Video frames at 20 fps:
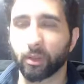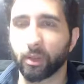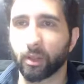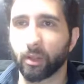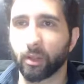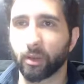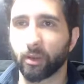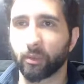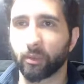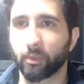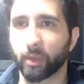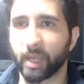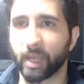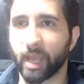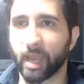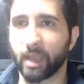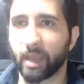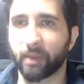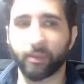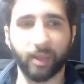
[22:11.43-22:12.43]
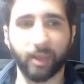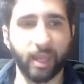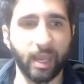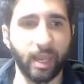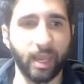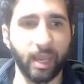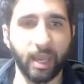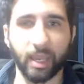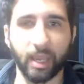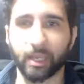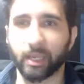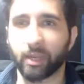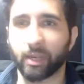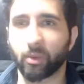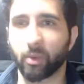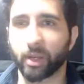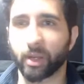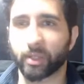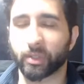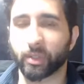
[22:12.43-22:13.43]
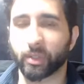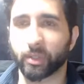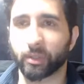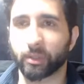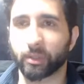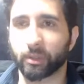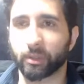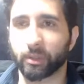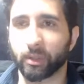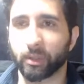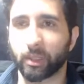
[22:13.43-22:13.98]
If we have any questions,